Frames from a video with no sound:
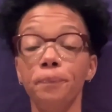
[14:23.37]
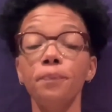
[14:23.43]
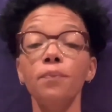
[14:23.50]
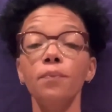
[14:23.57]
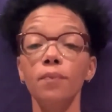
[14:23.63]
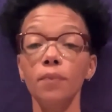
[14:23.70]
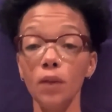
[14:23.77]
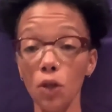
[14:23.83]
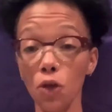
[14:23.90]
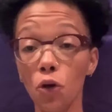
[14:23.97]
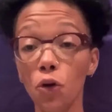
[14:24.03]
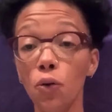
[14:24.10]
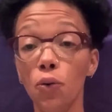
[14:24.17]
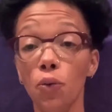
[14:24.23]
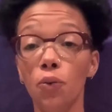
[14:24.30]
Cool.
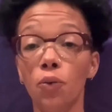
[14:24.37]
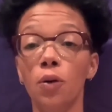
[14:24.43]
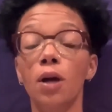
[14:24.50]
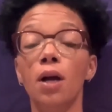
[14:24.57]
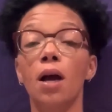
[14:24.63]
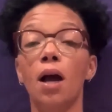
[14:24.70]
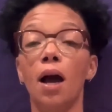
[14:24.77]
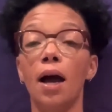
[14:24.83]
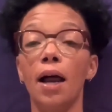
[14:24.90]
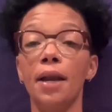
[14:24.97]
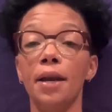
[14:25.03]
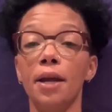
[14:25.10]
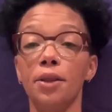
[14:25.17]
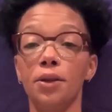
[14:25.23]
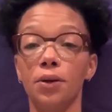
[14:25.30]
Another
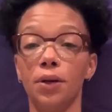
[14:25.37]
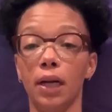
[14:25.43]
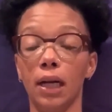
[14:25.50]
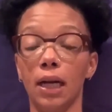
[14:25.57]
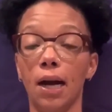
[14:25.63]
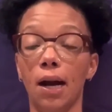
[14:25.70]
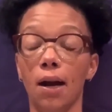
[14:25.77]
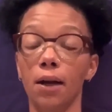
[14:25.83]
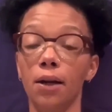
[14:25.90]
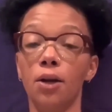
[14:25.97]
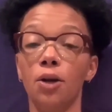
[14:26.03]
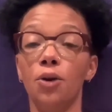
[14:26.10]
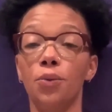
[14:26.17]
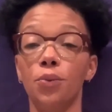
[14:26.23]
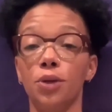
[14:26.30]
credit card. We're
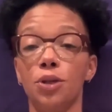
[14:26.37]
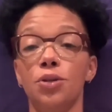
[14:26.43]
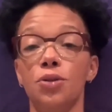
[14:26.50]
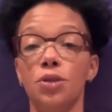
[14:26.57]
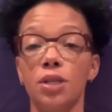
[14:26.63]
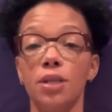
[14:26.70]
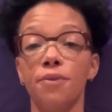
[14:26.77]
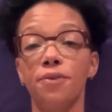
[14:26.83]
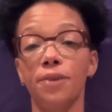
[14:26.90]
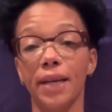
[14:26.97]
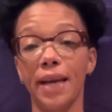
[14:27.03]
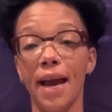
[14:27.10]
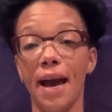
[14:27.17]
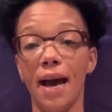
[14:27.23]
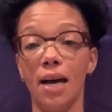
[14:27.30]
using it for gas,
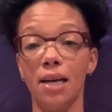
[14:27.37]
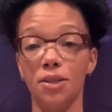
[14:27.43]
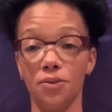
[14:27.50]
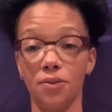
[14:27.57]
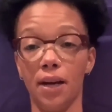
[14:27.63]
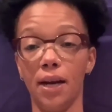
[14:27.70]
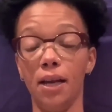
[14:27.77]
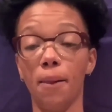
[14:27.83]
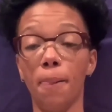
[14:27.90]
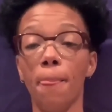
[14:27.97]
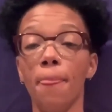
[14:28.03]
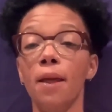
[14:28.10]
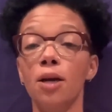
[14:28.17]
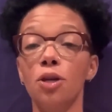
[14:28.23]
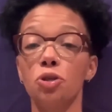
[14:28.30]
right?
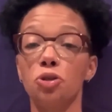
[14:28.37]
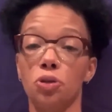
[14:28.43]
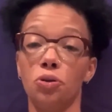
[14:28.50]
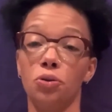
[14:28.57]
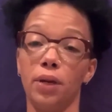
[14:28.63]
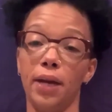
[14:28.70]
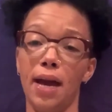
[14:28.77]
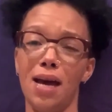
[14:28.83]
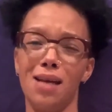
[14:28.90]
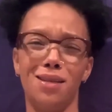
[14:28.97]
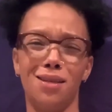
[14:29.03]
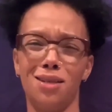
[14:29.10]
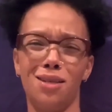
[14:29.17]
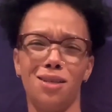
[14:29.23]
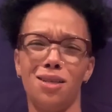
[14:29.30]
So gas is just a
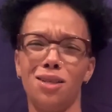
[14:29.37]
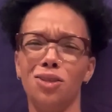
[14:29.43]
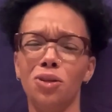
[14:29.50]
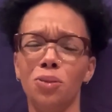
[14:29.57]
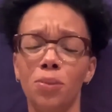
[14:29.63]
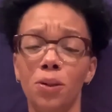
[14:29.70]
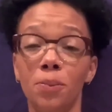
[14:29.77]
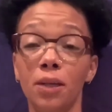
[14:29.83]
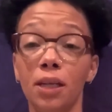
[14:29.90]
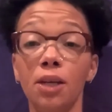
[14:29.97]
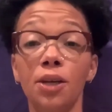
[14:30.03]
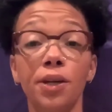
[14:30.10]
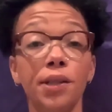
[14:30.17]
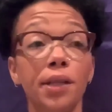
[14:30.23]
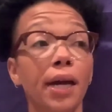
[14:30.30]
little bit of money here or there,
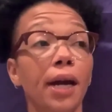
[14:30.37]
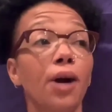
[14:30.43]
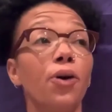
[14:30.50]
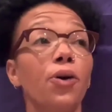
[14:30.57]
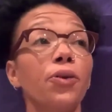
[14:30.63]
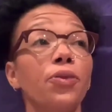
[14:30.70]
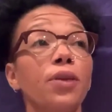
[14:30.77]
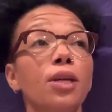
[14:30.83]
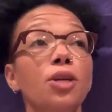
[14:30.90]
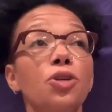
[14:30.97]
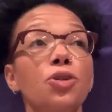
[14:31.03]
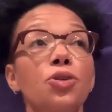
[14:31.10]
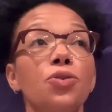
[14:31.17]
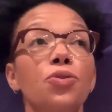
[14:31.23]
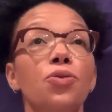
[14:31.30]
or
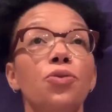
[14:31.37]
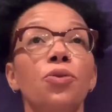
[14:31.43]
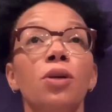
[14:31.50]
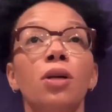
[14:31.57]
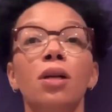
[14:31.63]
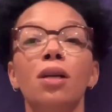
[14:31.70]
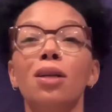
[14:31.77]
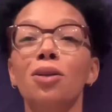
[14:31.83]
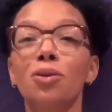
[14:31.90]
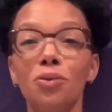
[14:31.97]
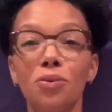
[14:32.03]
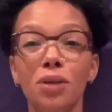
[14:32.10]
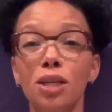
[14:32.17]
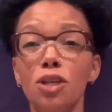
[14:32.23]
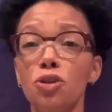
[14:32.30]
little things you
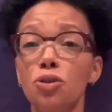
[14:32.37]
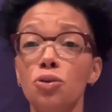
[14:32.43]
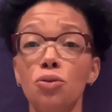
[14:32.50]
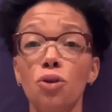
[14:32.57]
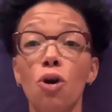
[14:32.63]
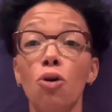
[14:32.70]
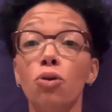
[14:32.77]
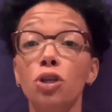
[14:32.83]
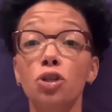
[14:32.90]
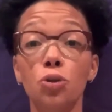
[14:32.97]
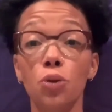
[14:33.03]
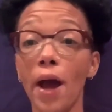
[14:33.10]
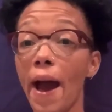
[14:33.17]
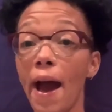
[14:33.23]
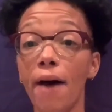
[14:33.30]
know that you have the
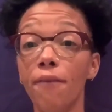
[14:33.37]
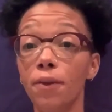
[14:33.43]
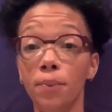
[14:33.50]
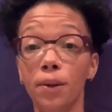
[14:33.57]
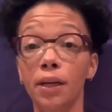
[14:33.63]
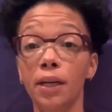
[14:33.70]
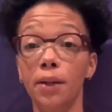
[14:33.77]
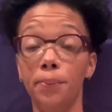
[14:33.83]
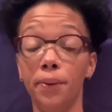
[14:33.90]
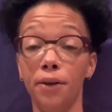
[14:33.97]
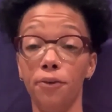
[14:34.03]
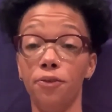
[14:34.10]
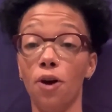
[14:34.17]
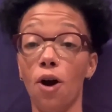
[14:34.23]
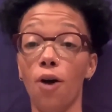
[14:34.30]
money to pay for
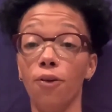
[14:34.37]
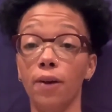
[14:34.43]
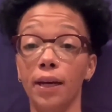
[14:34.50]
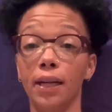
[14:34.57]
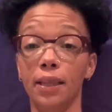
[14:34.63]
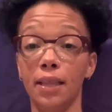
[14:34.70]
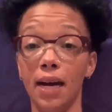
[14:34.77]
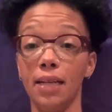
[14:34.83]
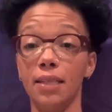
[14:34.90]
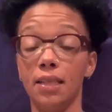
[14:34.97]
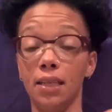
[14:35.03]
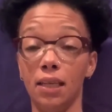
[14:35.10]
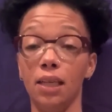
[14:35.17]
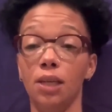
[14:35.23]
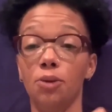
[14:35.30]
already. That's the key with the
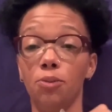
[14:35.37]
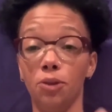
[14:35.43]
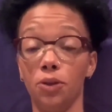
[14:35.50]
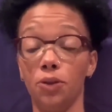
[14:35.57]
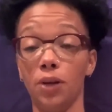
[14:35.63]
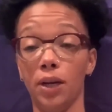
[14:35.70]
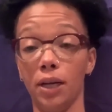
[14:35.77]
credit card.